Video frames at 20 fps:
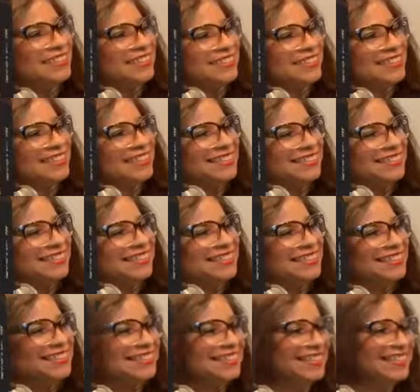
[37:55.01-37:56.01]

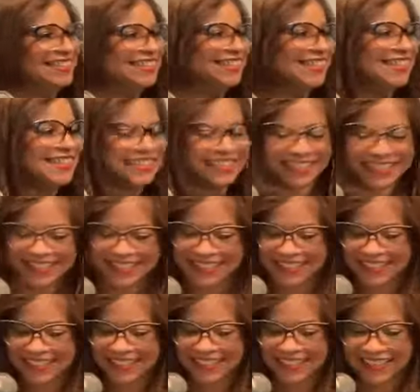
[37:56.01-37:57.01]

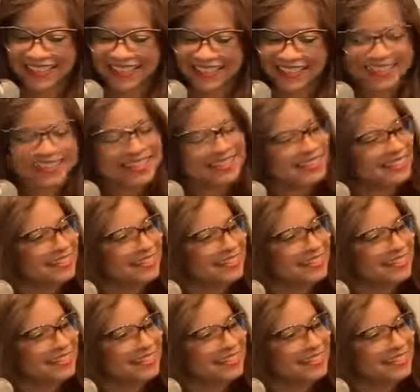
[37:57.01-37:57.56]
The person shown says nothing.